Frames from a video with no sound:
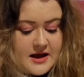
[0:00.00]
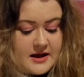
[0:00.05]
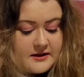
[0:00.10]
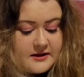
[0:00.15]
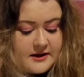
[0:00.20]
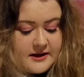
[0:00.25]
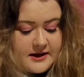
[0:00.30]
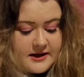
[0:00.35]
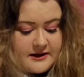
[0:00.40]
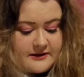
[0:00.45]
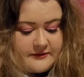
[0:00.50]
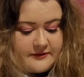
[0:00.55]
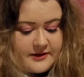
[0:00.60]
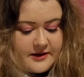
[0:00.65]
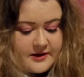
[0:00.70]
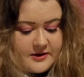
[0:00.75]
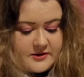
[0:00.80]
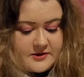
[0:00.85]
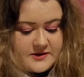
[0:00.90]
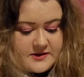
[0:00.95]
And I have
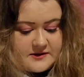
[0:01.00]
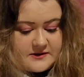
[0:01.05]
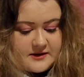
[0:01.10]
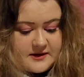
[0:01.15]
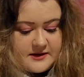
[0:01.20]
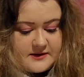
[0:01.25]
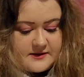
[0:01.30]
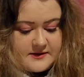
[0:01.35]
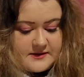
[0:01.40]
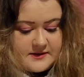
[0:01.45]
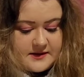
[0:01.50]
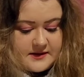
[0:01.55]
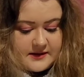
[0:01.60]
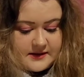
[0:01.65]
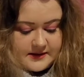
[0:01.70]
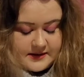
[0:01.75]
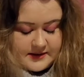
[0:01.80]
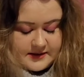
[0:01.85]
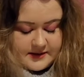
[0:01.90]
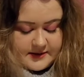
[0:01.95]
here tonight
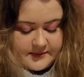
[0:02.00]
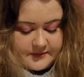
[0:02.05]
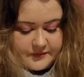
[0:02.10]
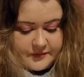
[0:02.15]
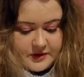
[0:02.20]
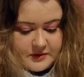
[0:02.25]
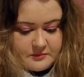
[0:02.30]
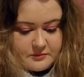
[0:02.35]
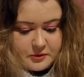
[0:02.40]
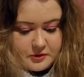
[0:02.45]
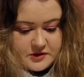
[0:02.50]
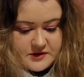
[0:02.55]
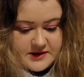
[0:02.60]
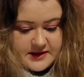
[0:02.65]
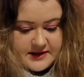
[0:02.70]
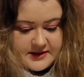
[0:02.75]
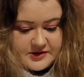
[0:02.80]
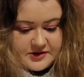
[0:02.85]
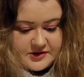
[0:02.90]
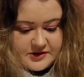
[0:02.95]
the
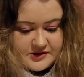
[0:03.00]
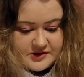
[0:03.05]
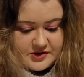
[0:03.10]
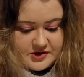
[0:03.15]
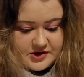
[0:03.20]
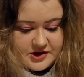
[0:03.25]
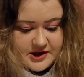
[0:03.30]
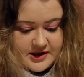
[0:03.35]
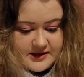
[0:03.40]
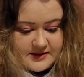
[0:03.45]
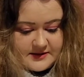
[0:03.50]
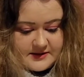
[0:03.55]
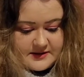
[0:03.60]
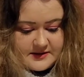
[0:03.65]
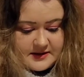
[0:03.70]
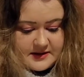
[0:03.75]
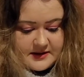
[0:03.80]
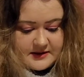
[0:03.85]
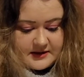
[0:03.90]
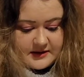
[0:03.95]
Bodacious
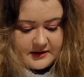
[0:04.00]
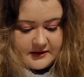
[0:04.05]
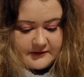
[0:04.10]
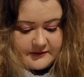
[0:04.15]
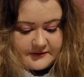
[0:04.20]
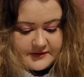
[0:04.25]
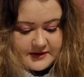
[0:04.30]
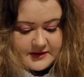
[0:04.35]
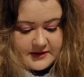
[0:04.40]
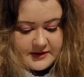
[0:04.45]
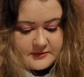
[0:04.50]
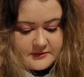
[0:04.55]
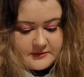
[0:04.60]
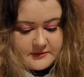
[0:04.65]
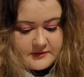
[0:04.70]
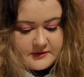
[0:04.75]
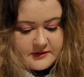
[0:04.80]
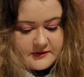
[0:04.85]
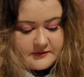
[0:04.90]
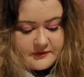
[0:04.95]
shade of the
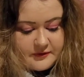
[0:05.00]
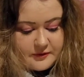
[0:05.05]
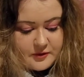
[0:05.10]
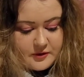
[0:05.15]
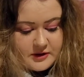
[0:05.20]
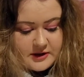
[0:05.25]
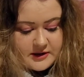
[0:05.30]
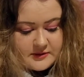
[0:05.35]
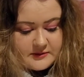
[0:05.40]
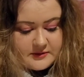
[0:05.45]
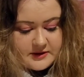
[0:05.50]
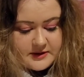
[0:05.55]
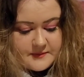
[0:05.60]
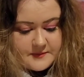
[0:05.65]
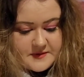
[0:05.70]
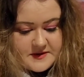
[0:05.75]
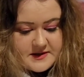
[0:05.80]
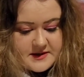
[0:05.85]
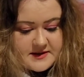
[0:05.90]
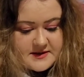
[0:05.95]
liquid, the four liquid
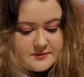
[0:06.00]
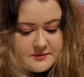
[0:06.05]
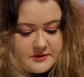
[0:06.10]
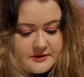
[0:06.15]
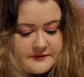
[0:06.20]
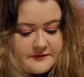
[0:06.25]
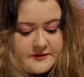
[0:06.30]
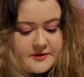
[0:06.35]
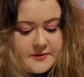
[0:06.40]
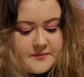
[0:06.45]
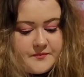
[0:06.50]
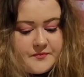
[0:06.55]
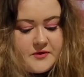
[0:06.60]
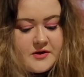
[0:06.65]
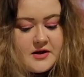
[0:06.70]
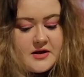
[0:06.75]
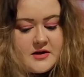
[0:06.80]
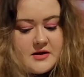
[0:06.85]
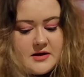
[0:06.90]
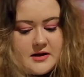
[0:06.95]
lipsticks, one of them.
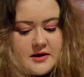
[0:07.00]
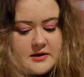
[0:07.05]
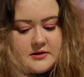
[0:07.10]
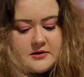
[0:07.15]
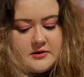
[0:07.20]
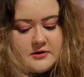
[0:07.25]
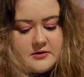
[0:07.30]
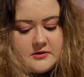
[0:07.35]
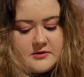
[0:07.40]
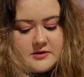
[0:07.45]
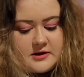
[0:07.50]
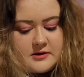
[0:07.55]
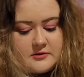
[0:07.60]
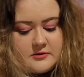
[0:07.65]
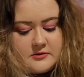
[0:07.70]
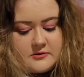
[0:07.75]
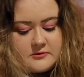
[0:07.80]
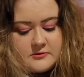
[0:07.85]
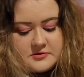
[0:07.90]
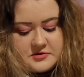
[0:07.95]
And look how
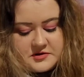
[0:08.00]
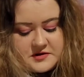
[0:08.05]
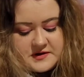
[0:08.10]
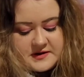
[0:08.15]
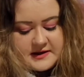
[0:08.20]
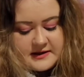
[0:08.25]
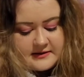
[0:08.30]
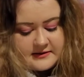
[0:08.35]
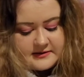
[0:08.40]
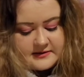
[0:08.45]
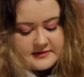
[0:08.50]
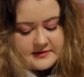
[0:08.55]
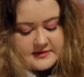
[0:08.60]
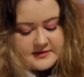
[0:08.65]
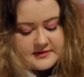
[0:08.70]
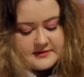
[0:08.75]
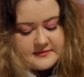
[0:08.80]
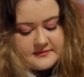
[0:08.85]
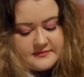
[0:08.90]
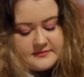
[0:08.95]
gorgeous that
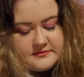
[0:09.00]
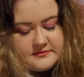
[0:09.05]
is.